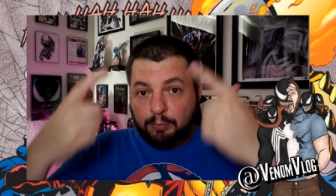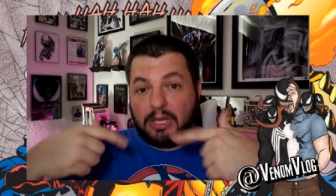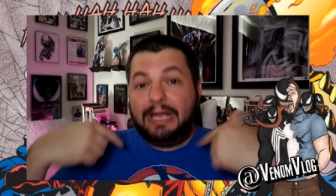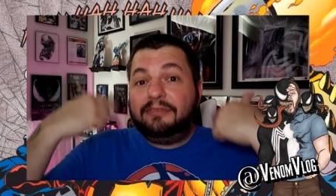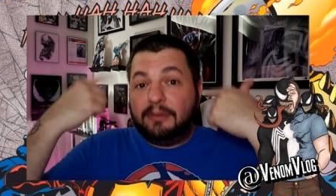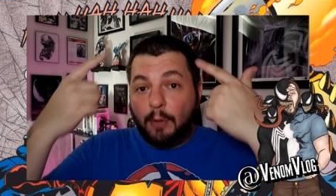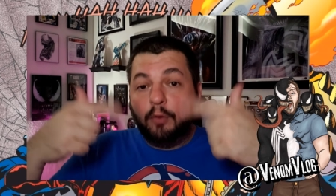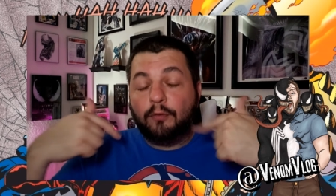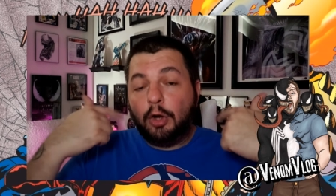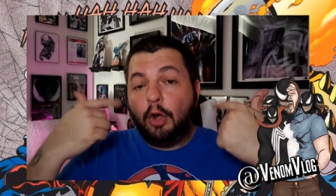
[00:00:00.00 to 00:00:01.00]
plays them
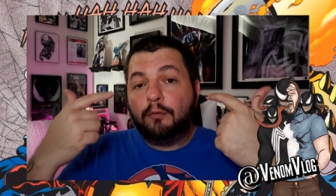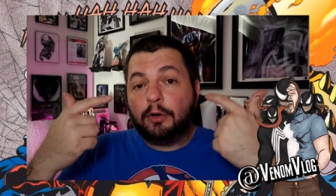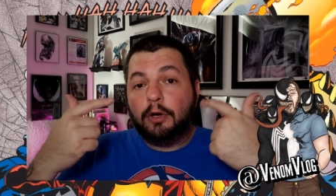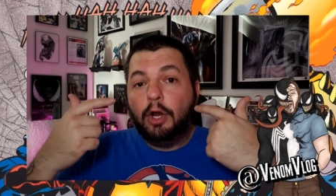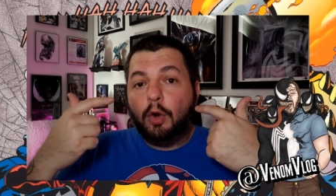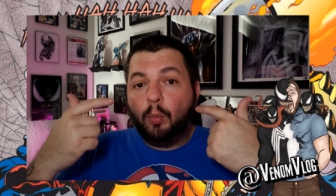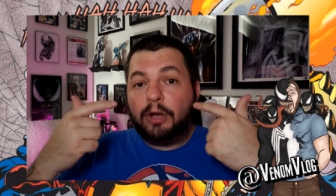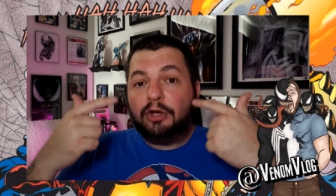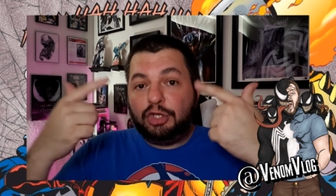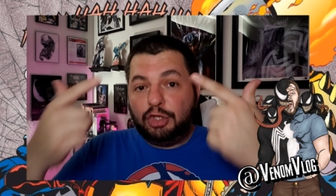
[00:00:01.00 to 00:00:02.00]
over and over,
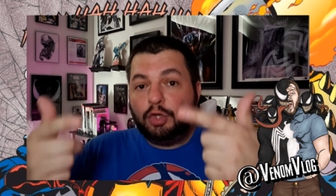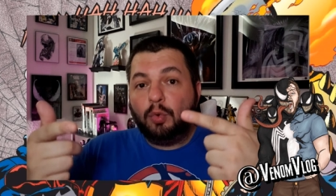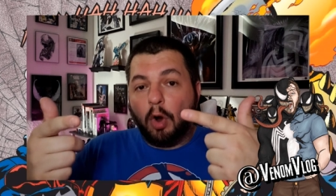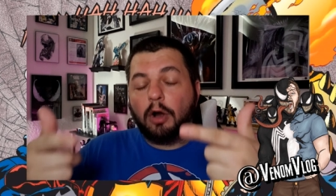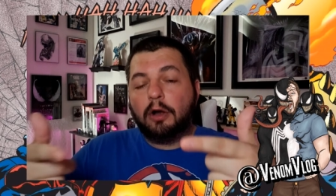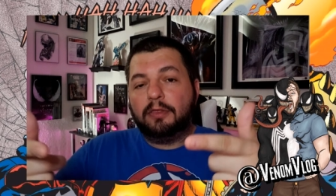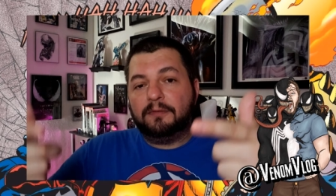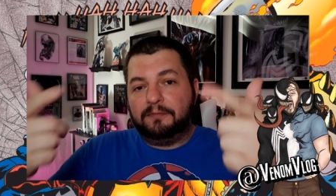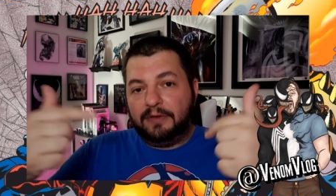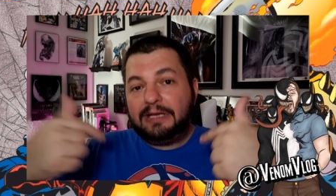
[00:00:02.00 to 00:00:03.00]
where you are the
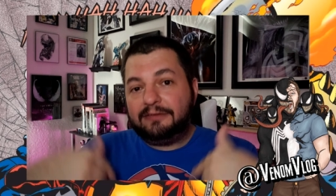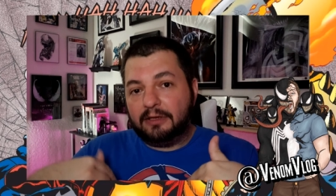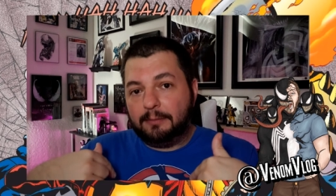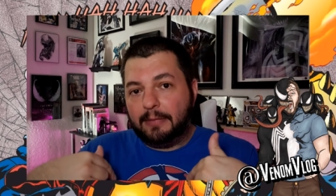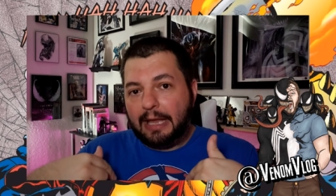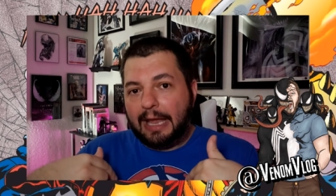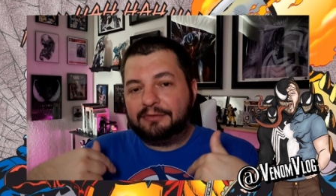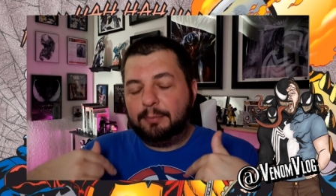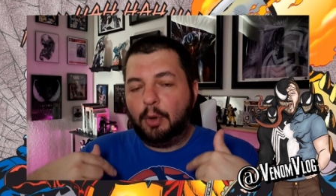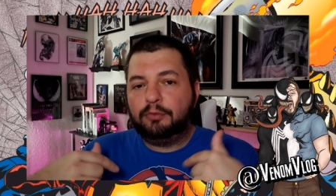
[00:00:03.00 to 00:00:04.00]
victim as
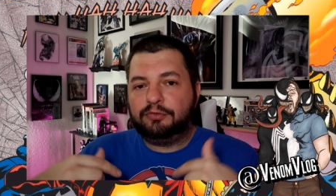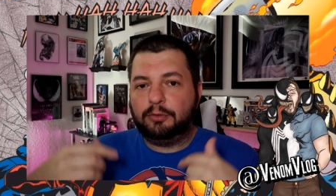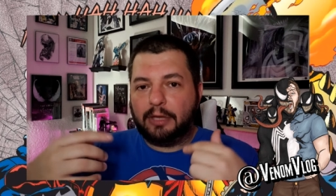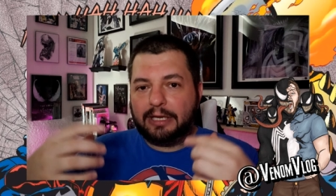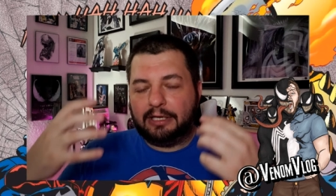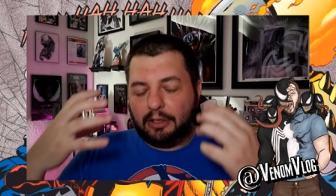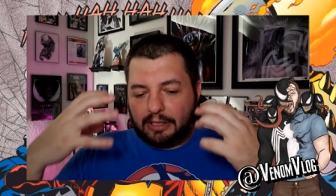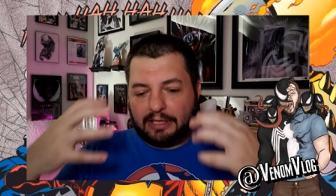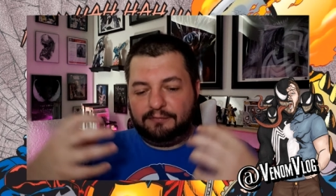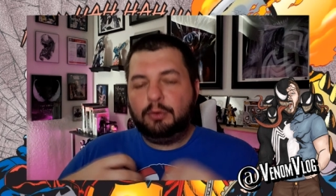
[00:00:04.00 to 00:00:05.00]
opposed to like you know
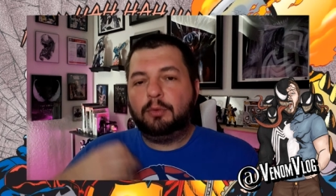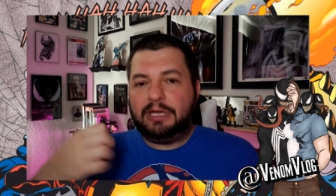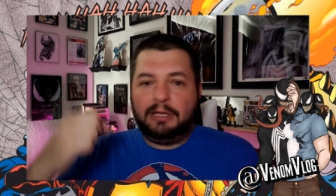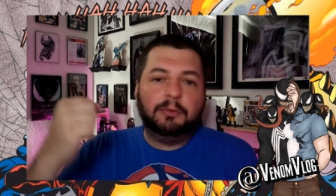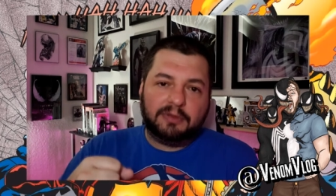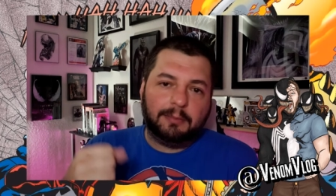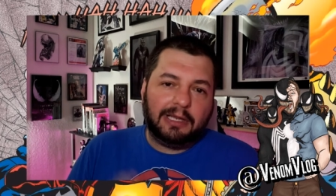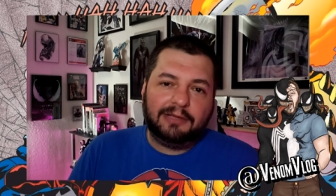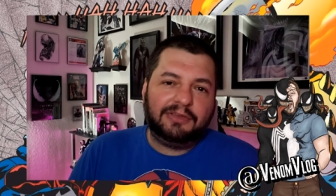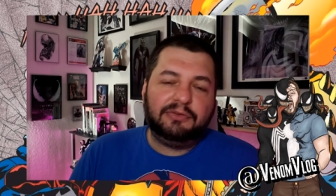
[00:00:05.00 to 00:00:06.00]
like if you killed somebody.
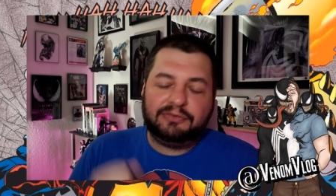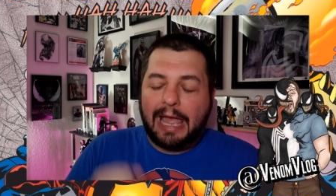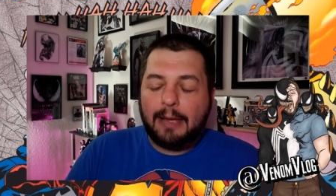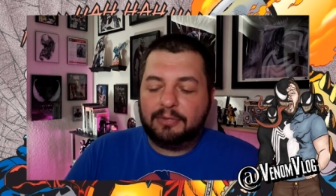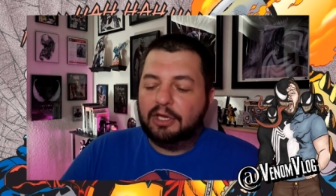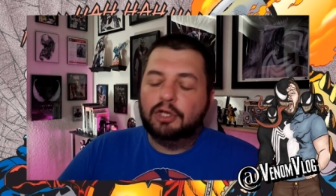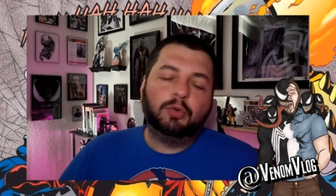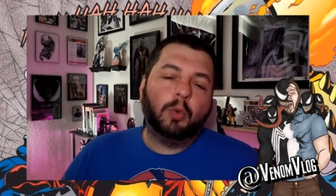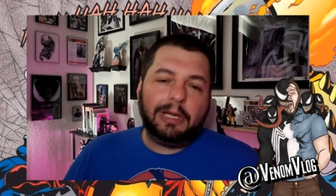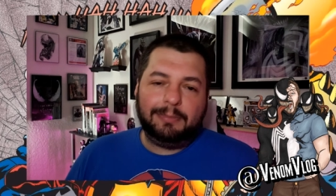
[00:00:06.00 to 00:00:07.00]
Let's say you stabbed
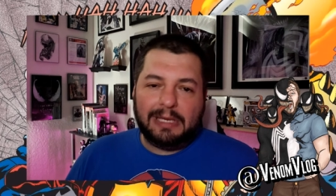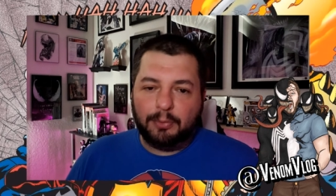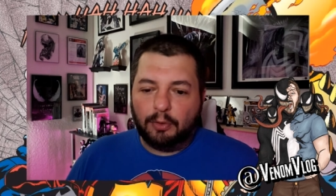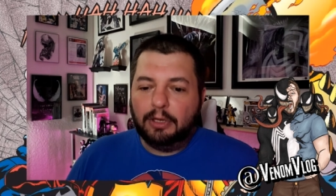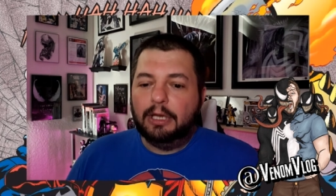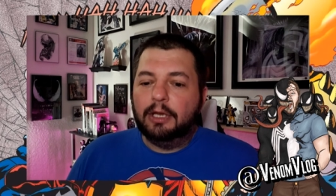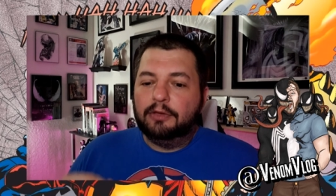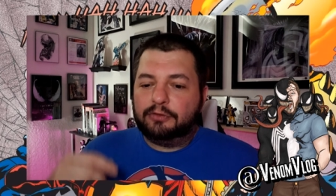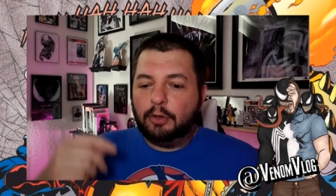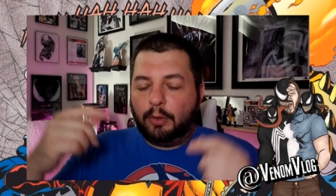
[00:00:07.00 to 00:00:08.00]
twenty people
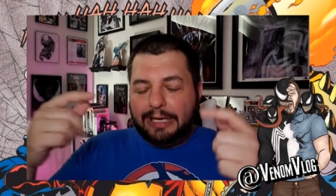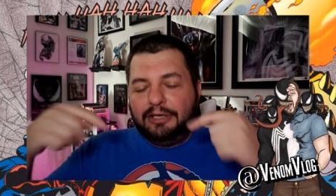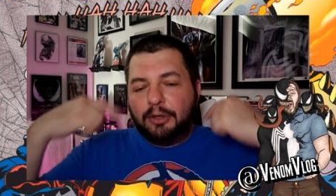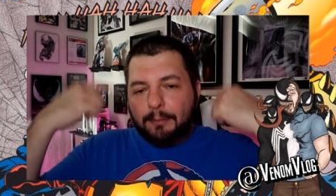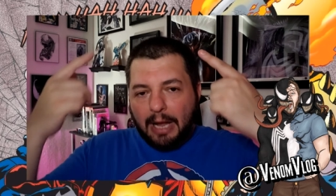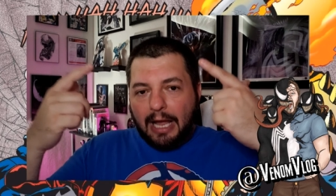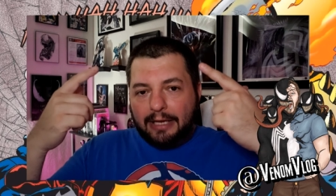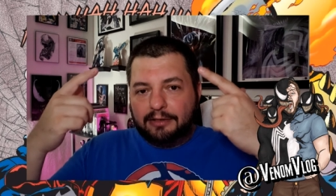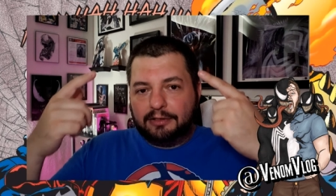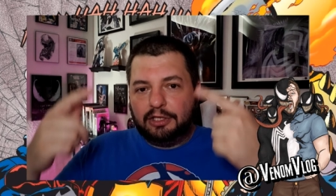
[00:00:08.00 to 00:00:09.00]
so in your
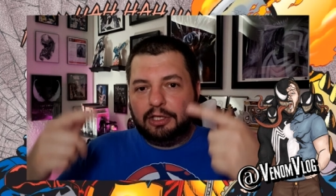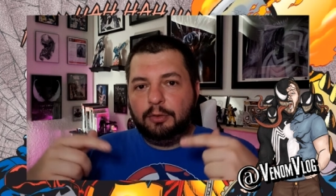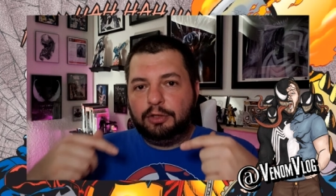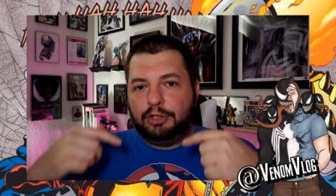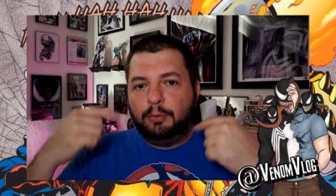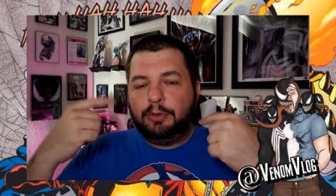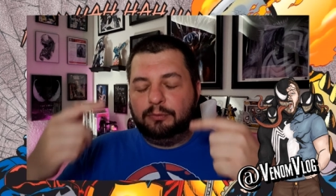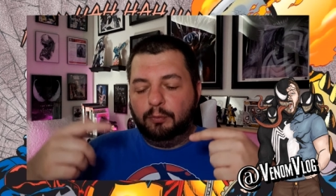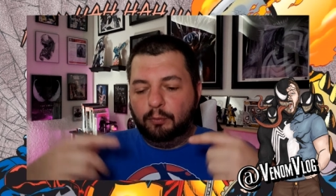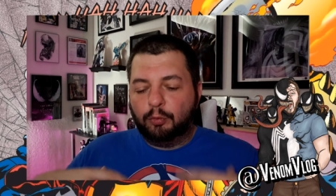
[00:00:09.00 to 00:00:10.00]
mind, you, you
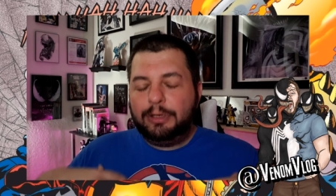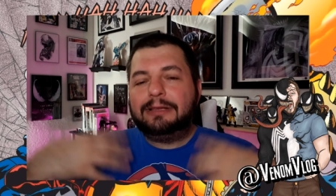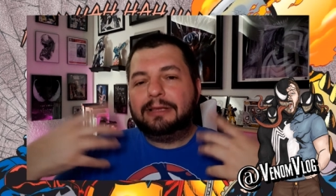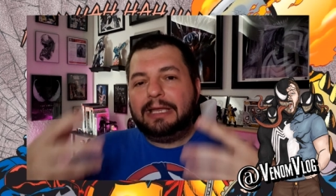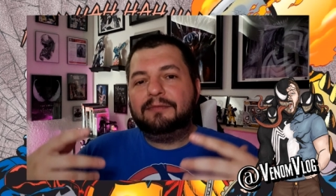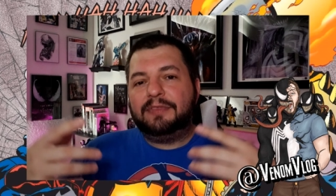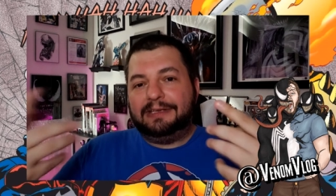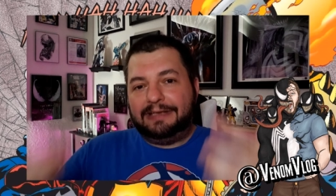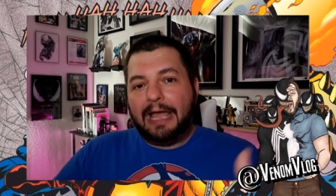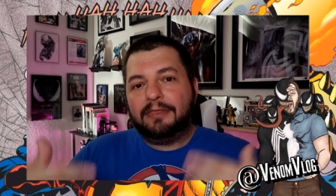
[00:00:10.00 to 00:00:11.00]
would relive the
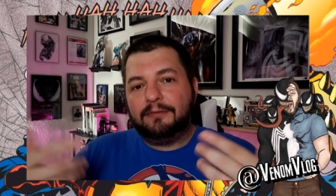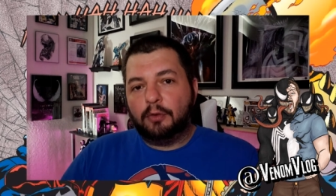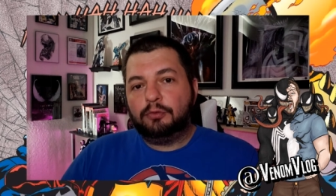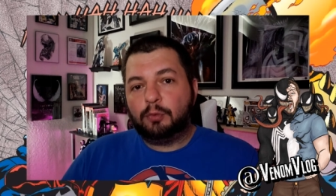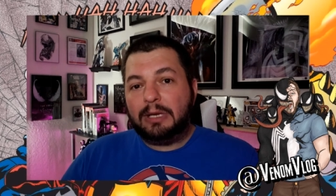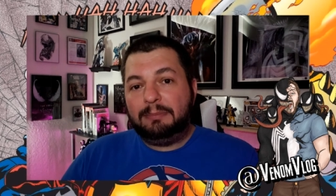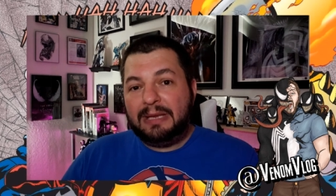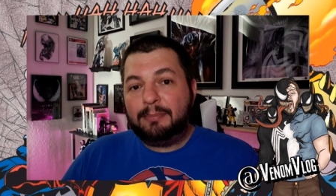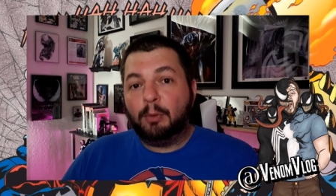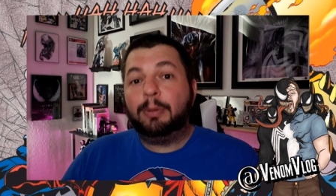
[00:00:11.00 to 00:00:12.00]
death of those 20
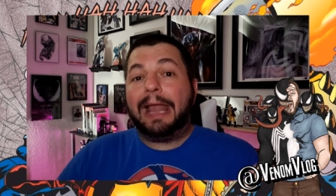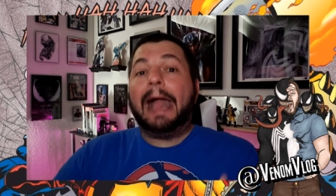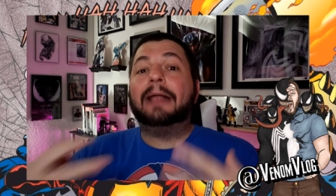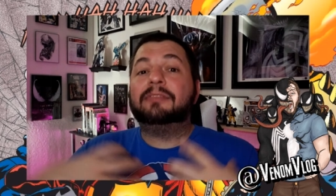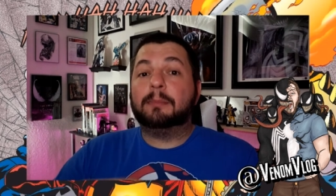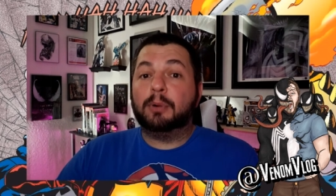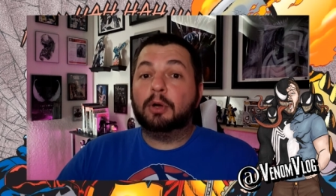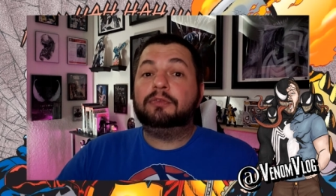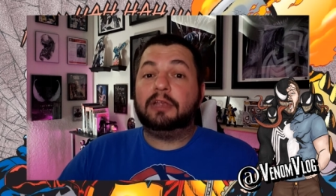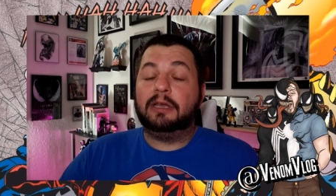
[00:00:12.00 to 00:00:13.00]
people, but as the
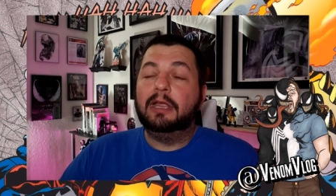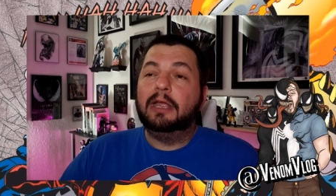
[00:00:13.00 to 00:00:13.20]
person